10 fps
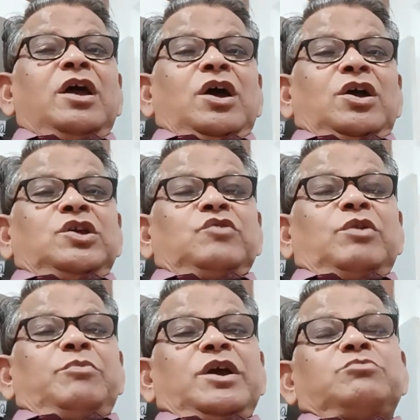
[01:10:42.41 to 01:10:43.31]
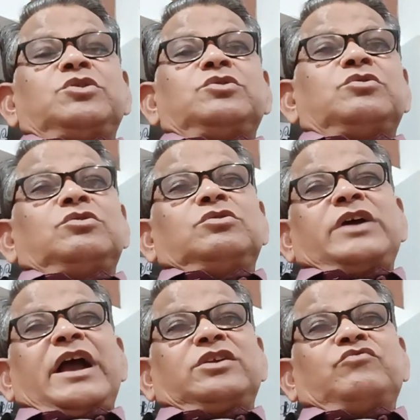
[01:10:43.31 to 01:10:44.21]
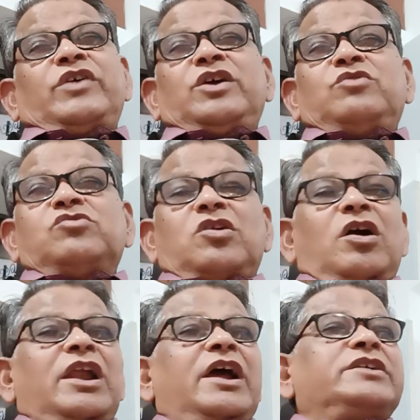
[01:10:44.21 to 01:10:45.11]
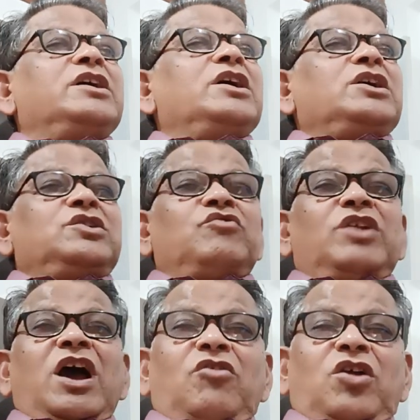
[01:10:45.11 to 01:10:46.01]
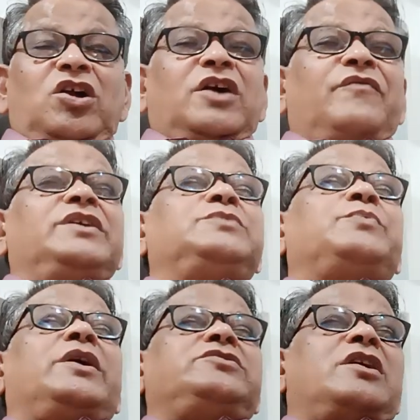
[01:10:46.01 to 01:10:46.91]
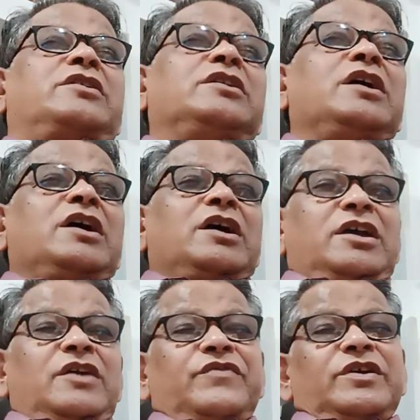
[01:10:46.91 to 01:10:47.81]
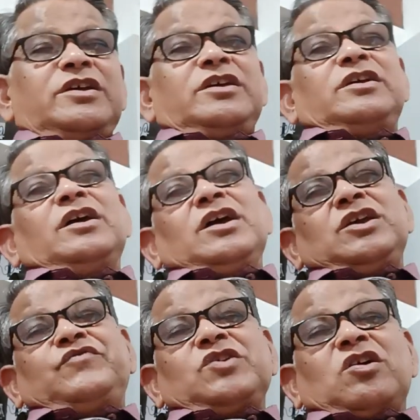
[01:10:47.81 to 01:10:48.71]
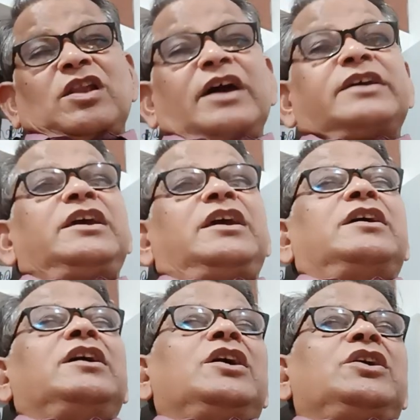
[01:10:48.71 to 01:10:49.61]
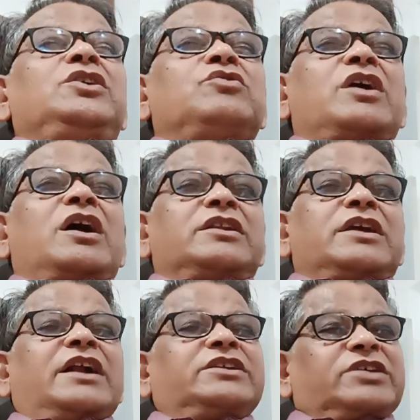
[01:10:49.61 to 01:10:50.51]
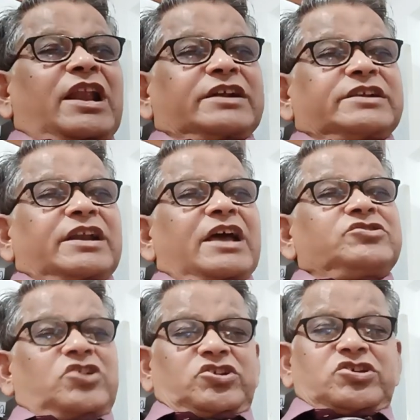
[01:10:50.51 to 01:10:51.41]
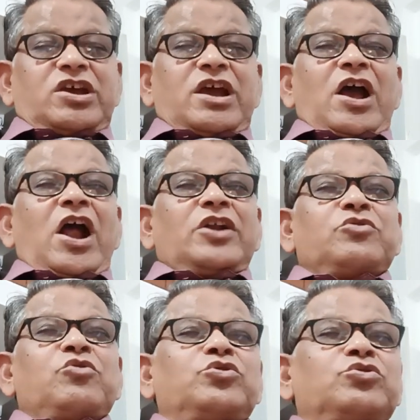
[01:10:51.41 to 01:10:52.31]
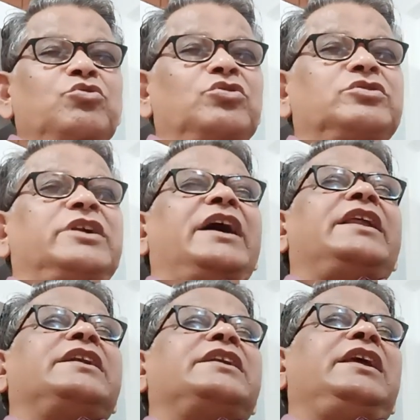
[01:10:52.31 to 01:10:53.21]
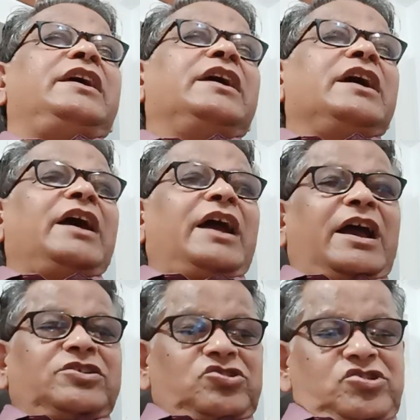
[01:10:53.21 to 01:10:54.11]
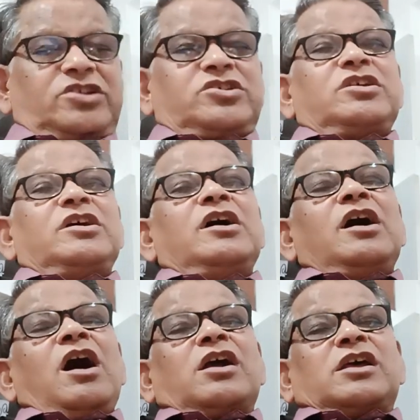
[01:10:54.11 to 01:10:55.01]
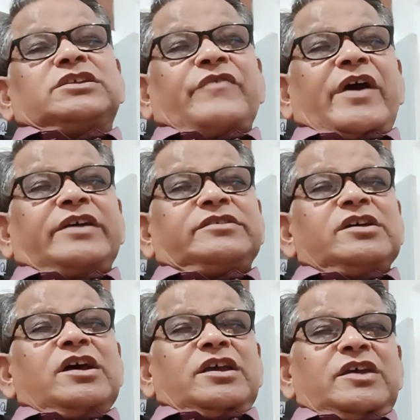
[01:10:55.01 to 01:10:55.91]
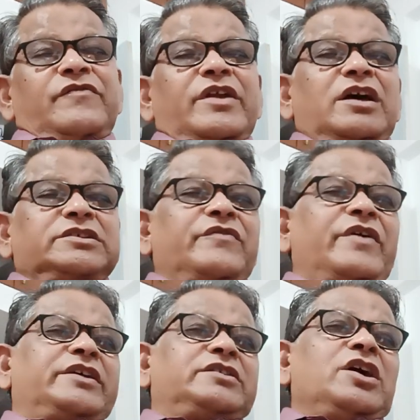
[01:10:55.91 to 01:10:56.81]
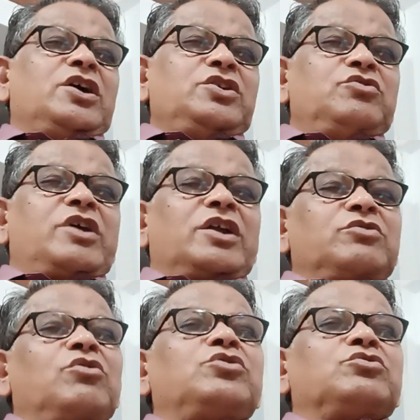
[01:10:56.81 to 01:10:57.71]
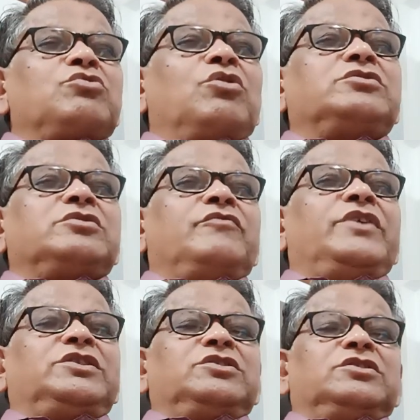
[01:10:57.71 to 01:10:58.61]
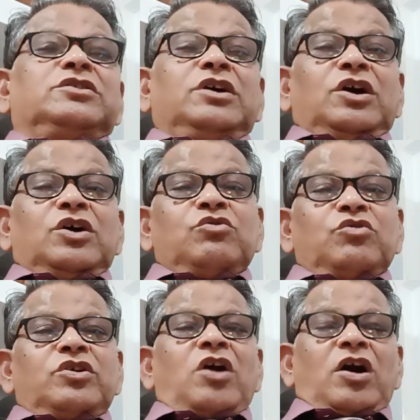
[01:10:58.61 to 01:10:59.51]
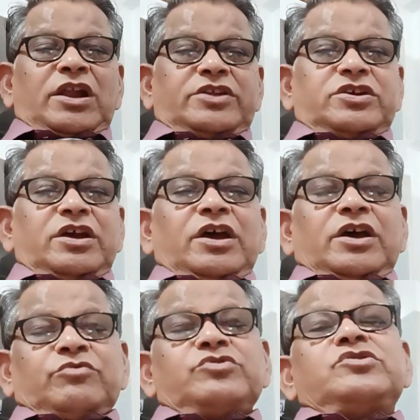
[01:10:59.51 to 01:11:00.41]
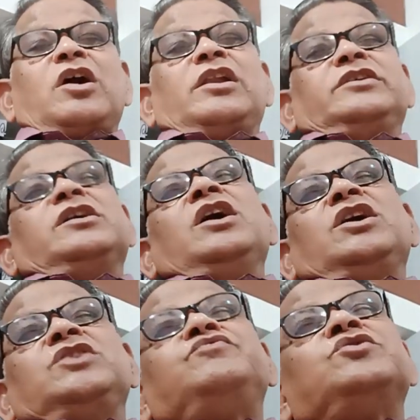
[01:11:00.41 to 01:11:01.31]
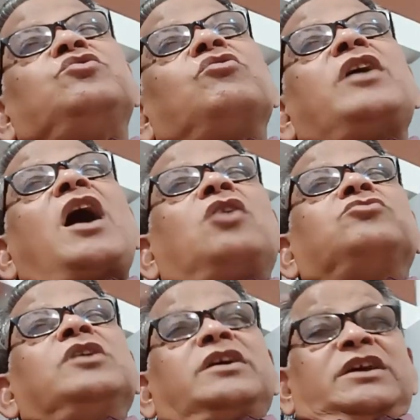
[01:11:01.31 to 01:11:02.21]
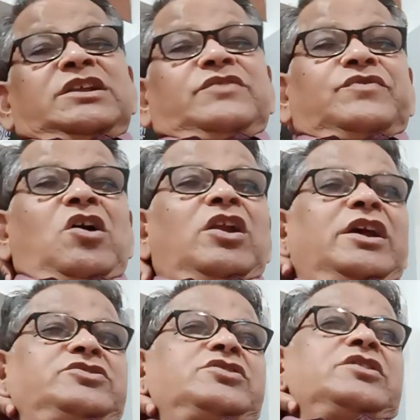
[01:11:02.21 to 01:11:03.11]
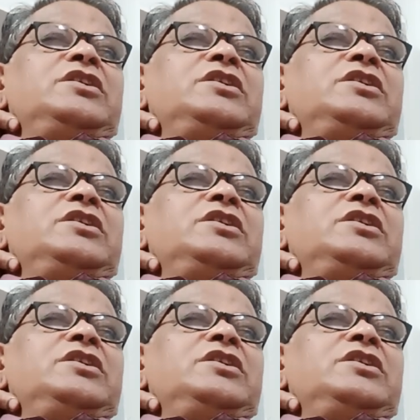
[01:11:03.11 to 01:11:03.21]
you will be able to get very good knowledge. You will have a lot of inspiration. If you are lucky, you can get selected as judge and go to court directly as a judge. Or otherwise, even otherwise, you can go to court with good knowledge. If you don't have enough knowledge,